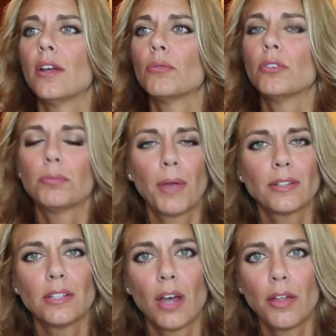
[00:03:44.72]

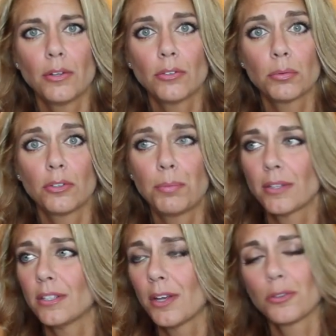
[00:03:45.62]
respecting others'
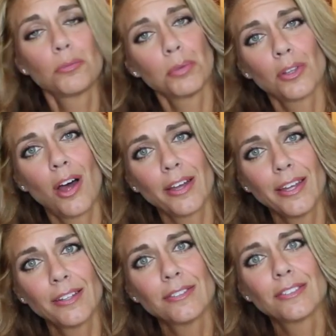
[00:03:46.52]

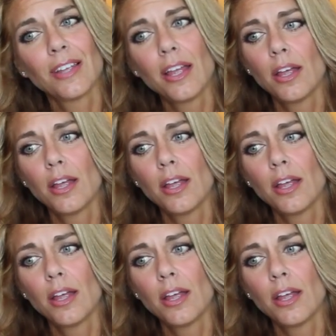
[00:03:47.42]
belongings,